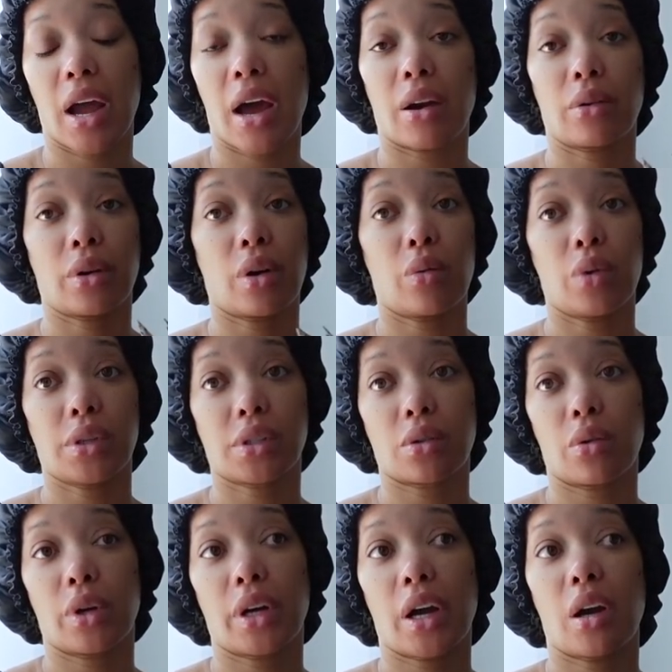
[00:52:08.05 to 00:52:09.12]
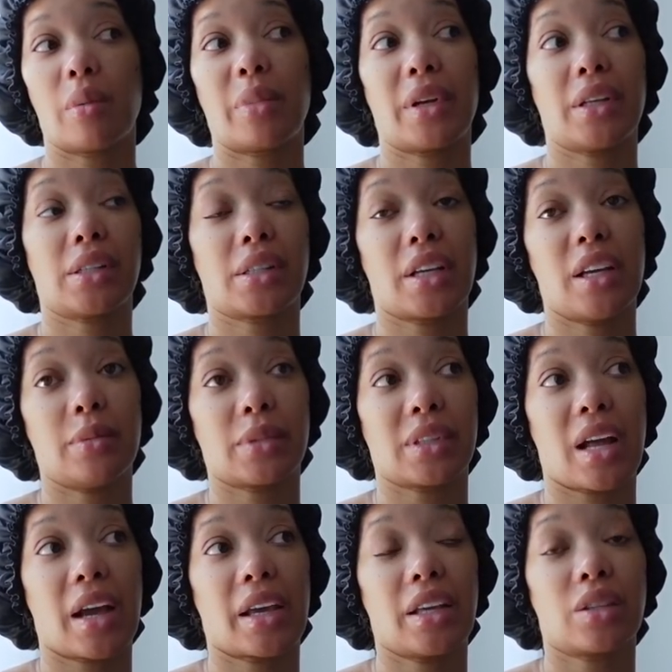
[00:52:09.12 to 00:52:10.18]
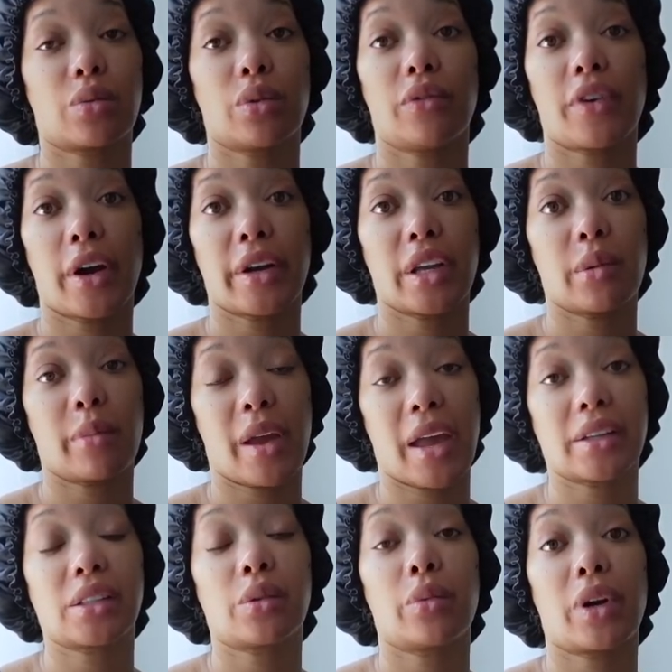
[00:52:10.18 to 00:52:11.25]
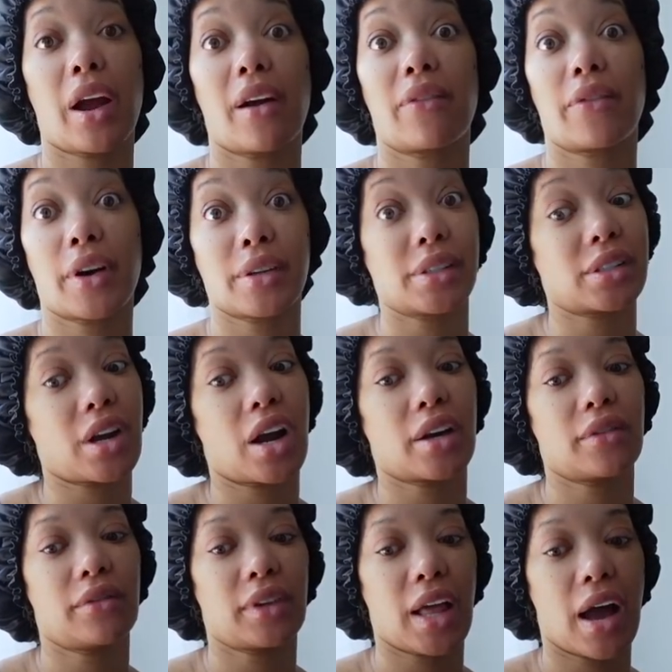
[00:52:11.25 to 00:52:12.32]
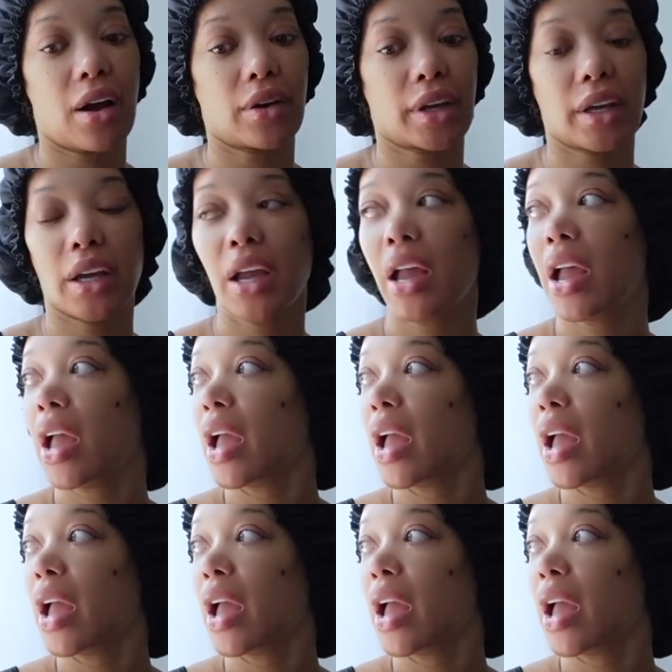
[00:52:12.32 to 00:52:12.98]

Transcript: I don't know what's going on, but it seems like it's reverting back to when I first started vlogging,